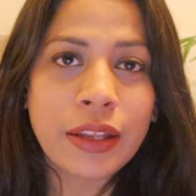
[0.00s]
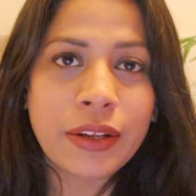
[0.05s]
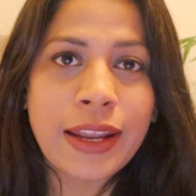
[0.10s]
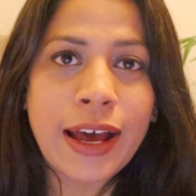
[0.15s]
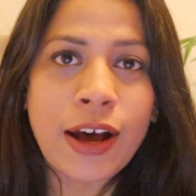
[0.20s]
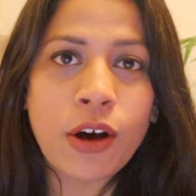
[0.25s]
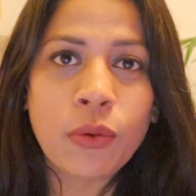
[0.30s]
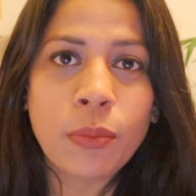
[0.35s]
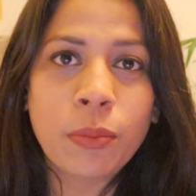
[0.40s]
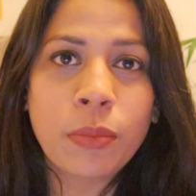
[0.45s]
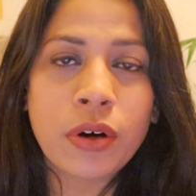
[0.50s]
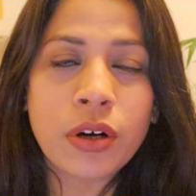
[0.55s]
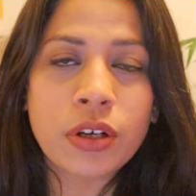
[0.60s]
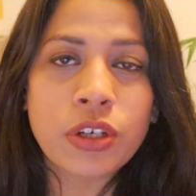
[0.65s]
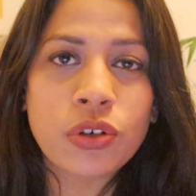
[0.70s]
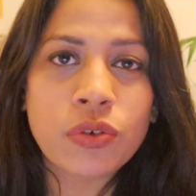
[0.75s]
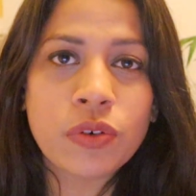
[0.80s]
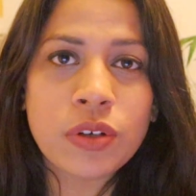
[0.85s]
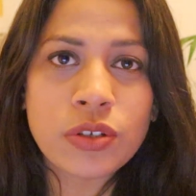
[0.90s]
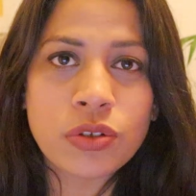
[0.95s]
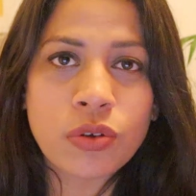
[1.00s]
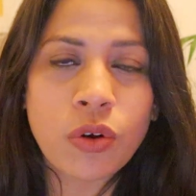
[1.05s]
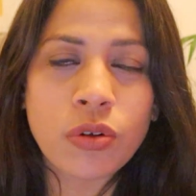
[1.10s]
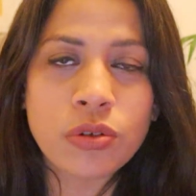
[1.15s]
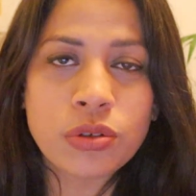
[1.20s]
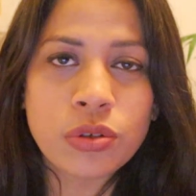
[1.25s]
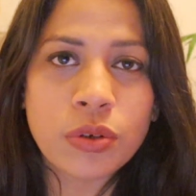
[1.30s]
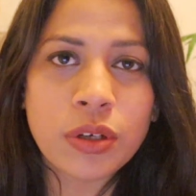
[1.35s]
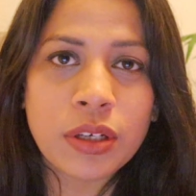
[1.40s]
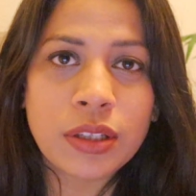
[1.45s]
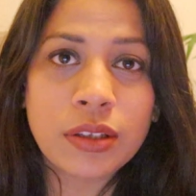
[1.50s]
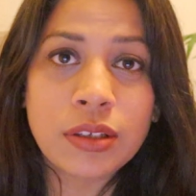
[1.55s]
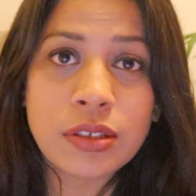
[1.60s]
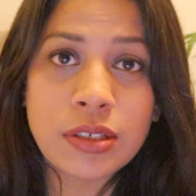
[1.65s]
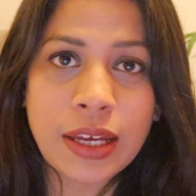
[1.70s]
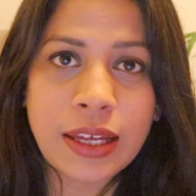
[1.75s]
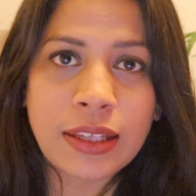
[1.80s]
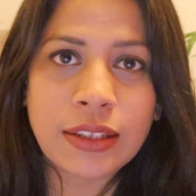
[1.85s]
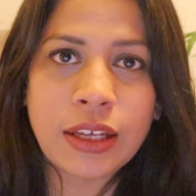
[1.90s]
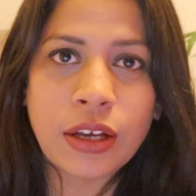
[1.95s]
Now Mercury is also in the
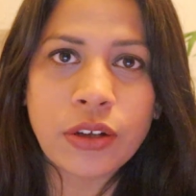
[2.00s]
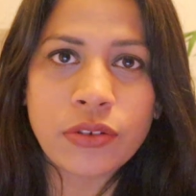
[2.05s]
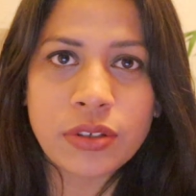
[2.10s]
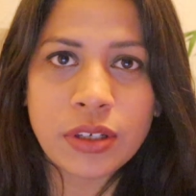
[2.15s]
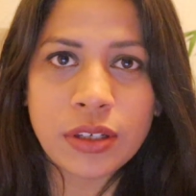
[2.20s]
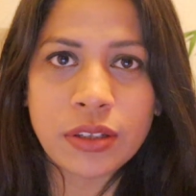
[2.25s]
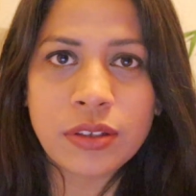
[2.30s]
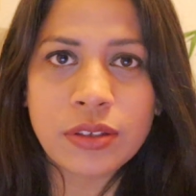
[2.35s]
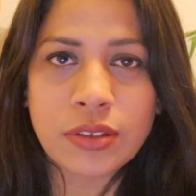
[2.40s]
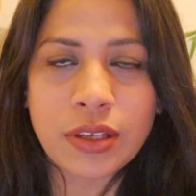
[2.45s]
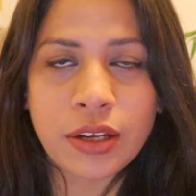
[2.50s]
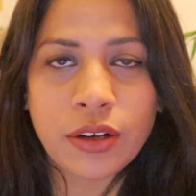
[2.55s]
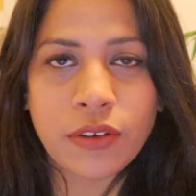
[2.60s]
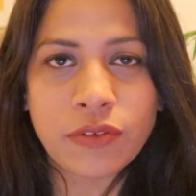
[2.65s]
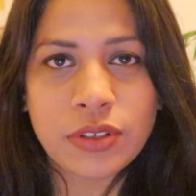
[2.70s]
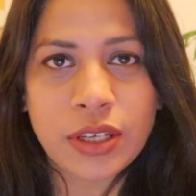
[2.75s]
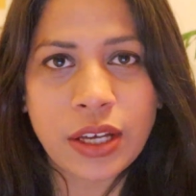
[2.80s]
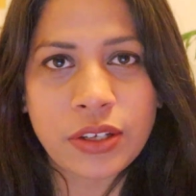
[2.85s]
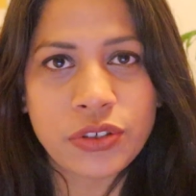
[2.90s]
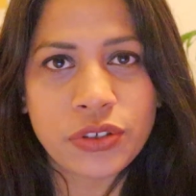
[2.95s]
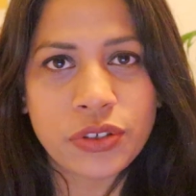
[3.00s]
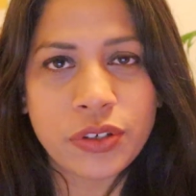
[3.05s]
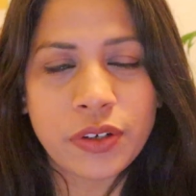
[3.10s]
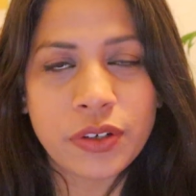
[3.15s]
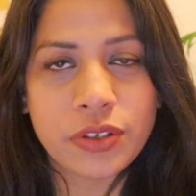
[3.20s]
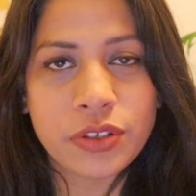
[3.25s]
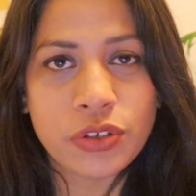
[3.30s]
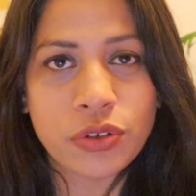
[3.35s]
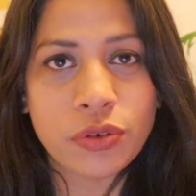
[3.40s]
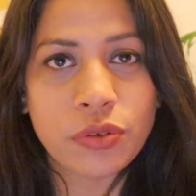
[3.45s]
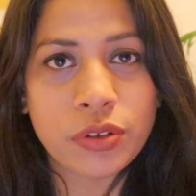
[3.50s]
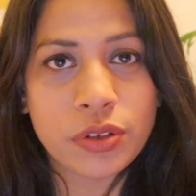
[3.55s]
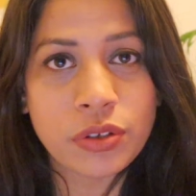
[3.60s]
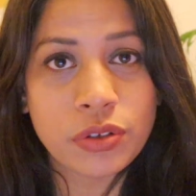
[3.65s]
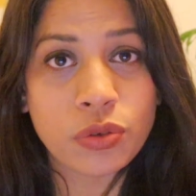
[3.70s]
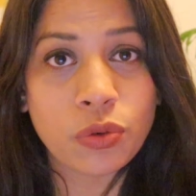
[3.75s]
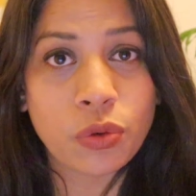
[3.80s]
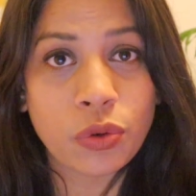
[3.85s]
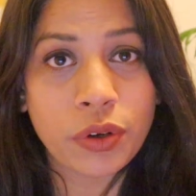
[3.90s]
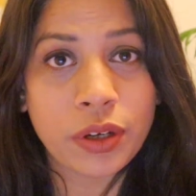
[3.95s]
10th house in the sign of Sagittarius during the
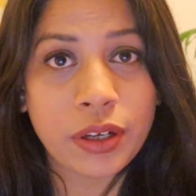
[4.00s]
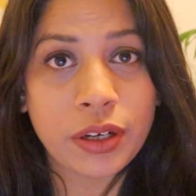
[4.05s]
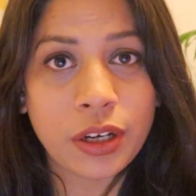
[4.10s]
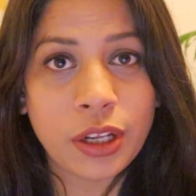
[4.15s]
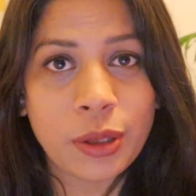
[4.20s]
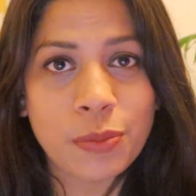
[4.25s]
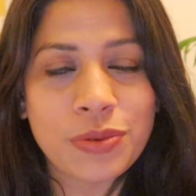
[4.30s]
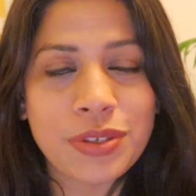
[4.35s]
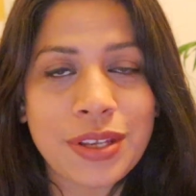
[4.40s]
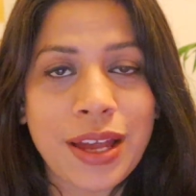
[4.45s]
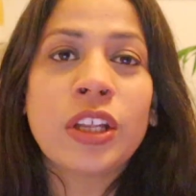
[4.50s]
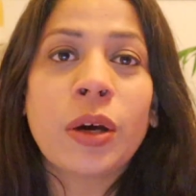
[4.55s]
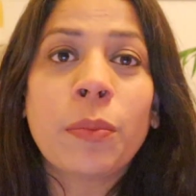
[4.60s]
solar eclipse.